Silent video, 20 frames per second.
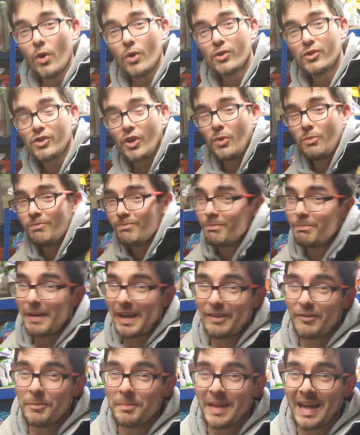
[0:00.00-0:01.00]
So
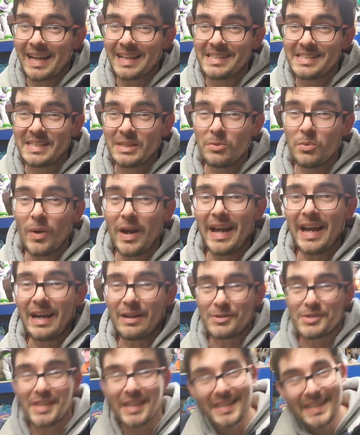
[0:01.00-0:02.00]
back from the antique
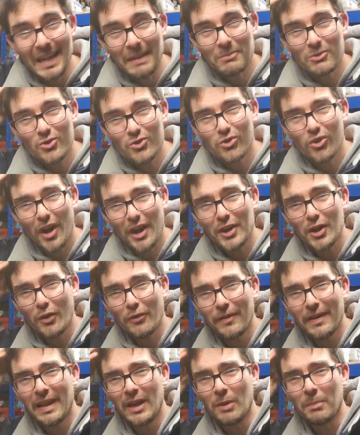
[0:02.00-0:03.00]
warehouse and yet dried
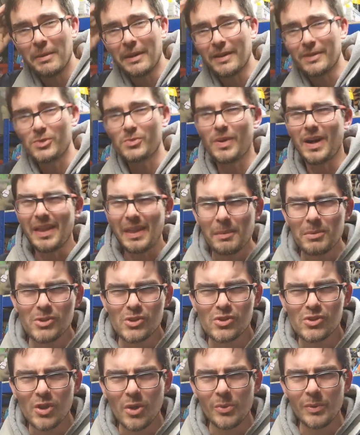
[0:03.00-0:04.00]
off a little bit as well. I was
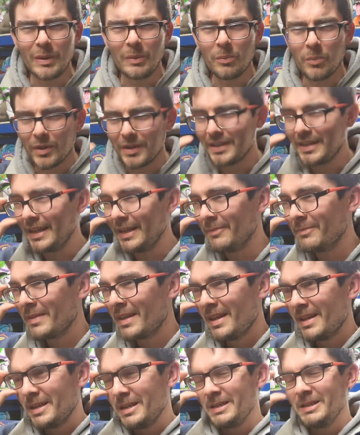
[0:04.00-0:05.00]
soaking, wasn't it?
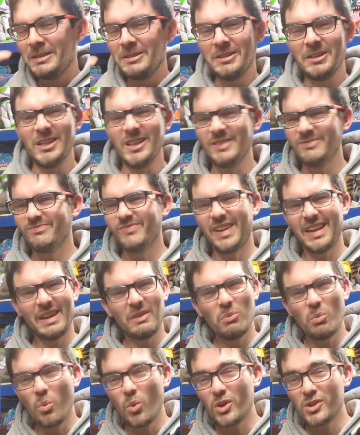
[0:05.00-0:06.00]
Look,
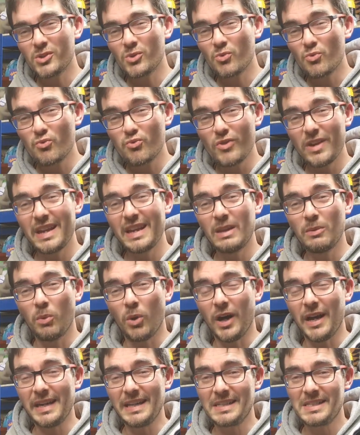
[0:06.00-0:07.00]
it wasn't really
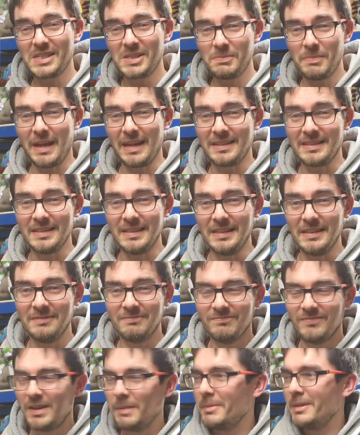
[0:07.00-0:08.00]
what I expected.
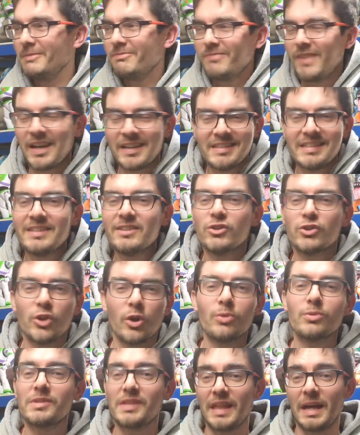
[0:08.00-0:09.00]
I mean, I didn't
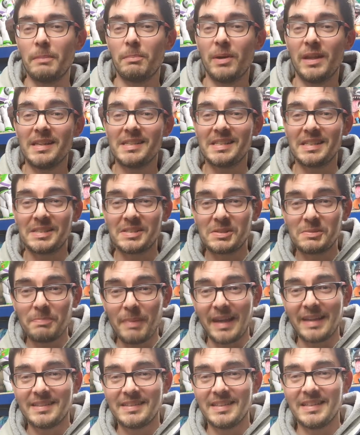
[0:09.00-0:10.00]
go to that place
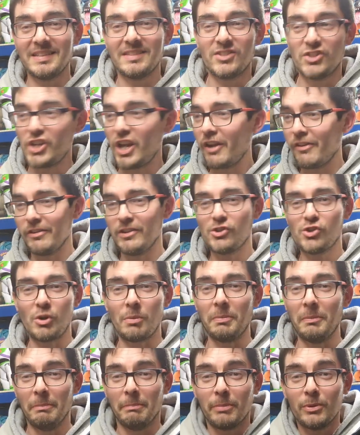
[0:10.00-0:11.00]
expecting charity
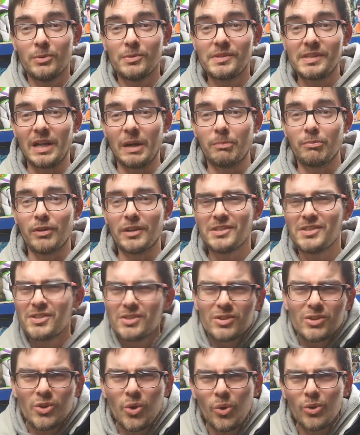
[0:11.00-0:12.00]
shop and boot sale
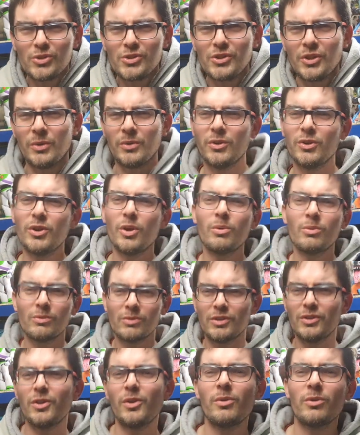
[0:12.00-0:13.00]
prices. Of course you don't. You go
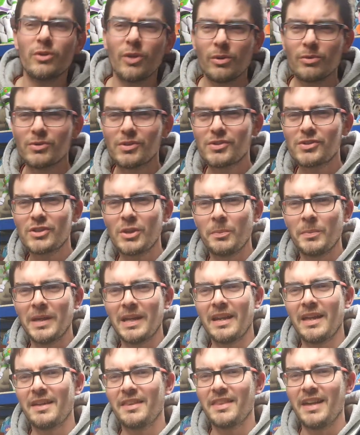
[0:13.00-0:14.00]
you don't go to somewhere
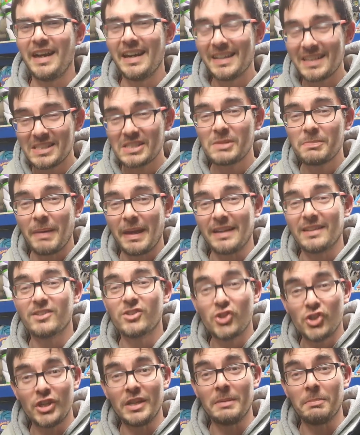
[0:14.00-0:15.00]
like that and expect
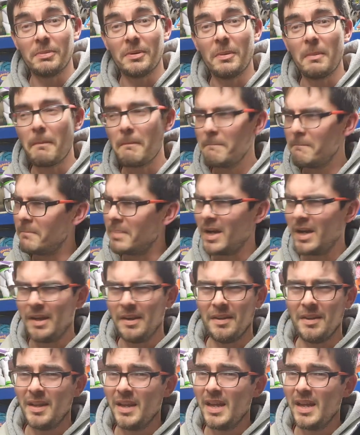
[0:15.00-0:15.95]
cheap. But